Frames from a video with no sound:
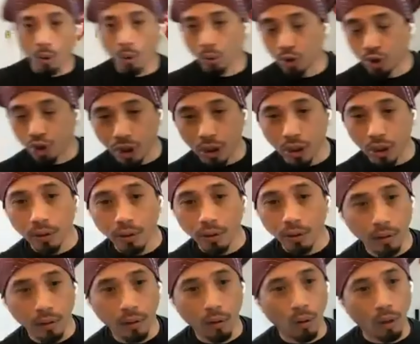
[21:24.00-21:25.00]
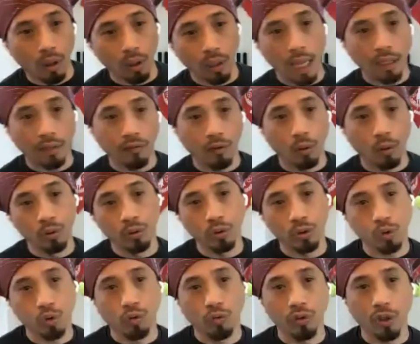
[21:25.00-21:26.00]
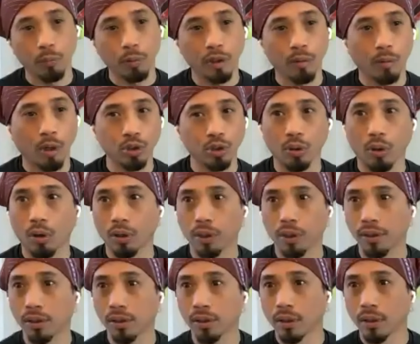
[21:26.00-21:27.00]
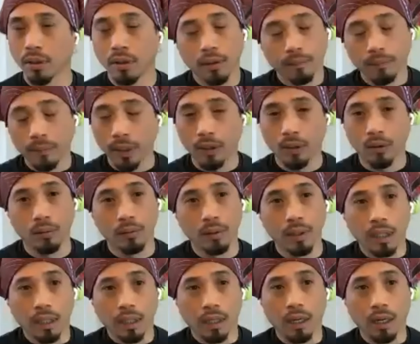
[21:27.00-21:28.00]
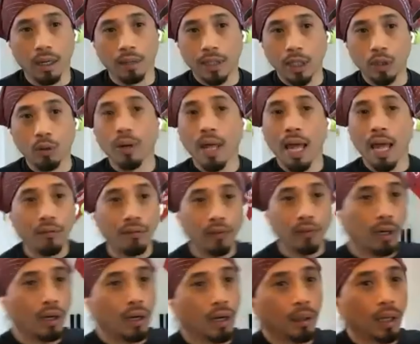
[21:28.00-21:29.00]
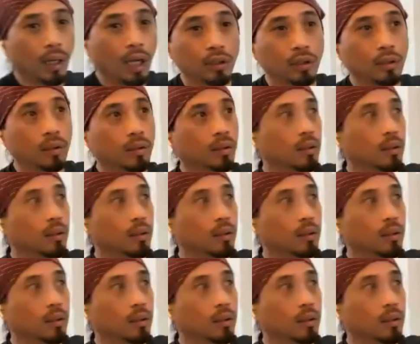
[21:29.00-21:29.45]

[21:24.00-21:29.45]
OG, or a lot of old school Filipino martial artists, you know, they don't have a